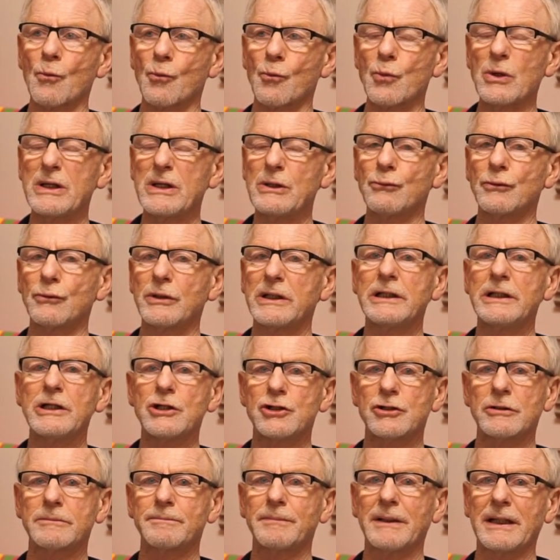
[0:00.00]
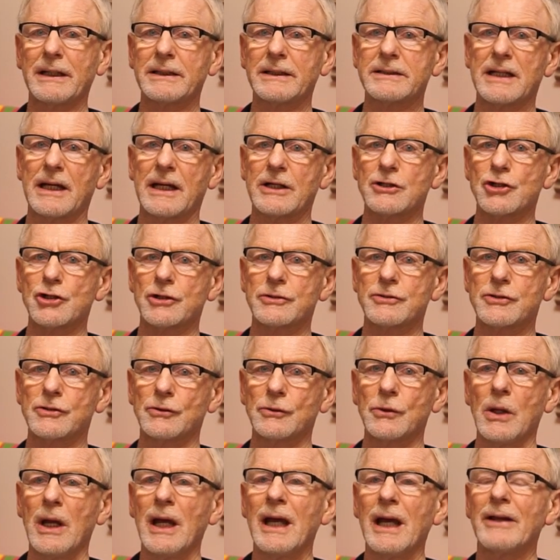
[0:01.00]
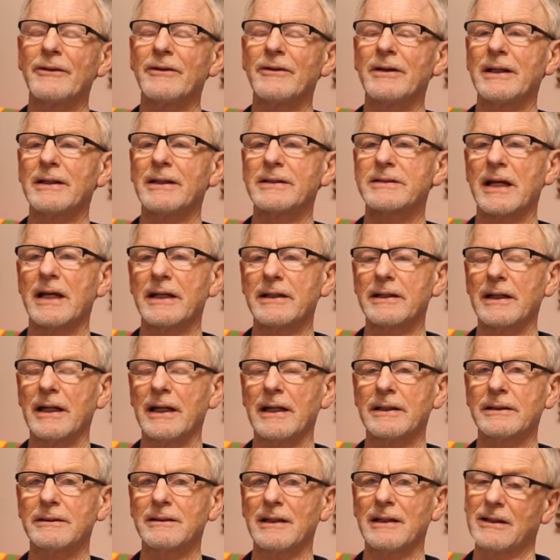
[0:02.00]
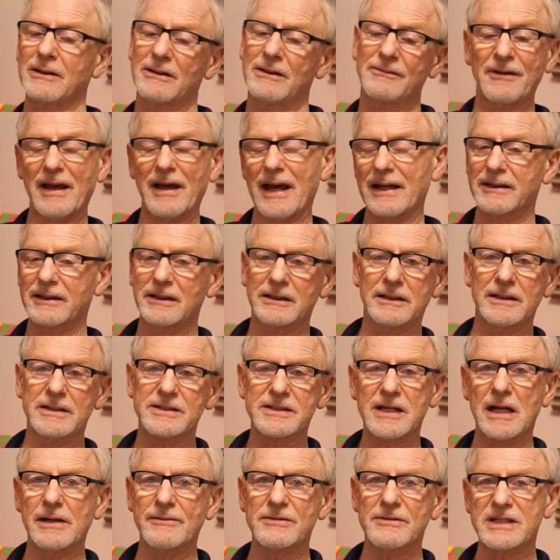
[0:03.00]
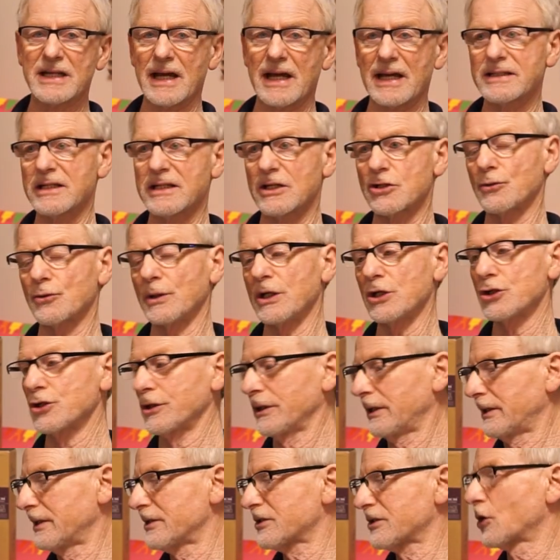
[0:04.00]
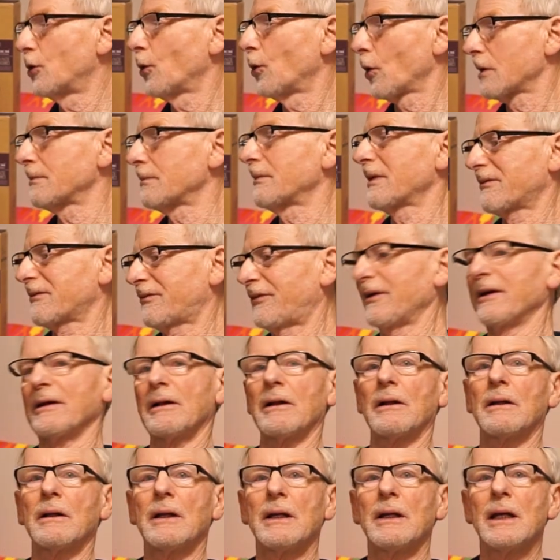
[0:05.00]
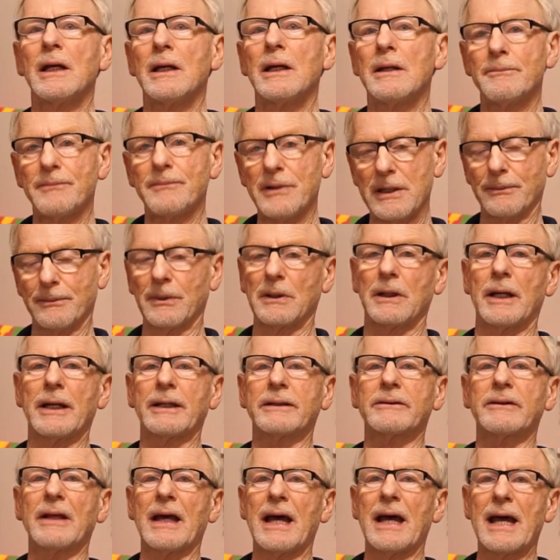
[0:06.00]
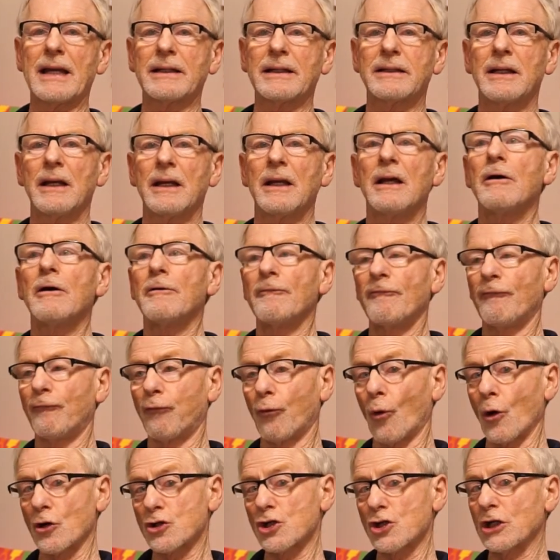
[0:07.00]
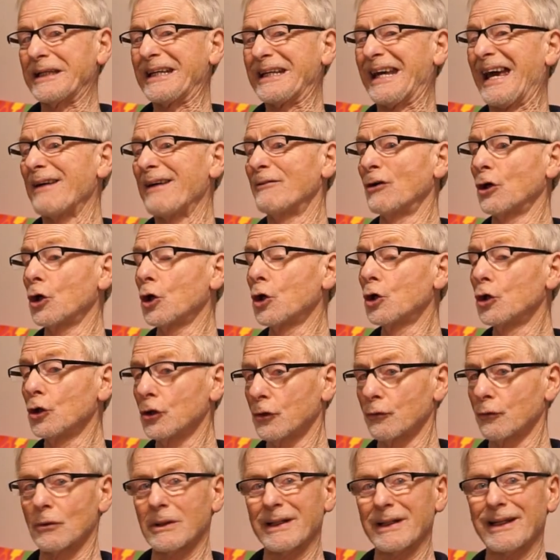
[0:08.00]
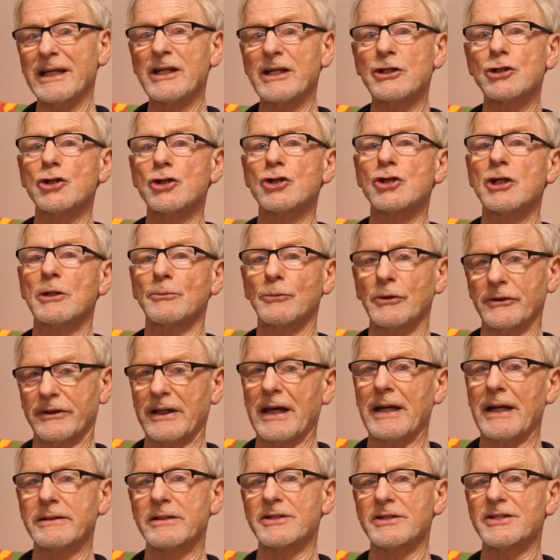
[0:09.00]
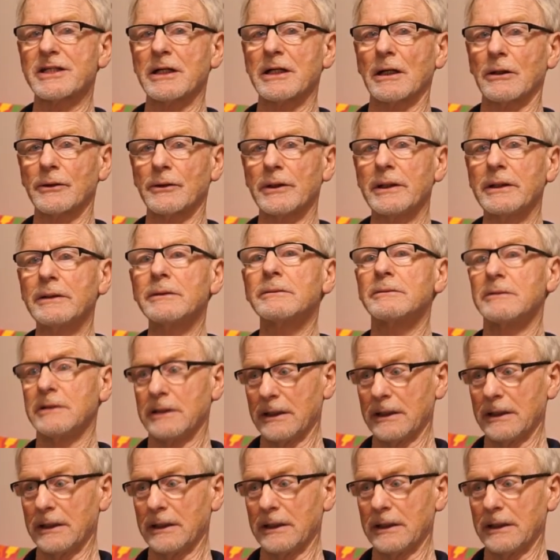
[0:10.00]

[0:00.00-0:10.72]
we really should pay attention to, and the fact that it is kind of a sad situation that is Gordon MacPhail. People like that fortunately have a good relationship with that distillery,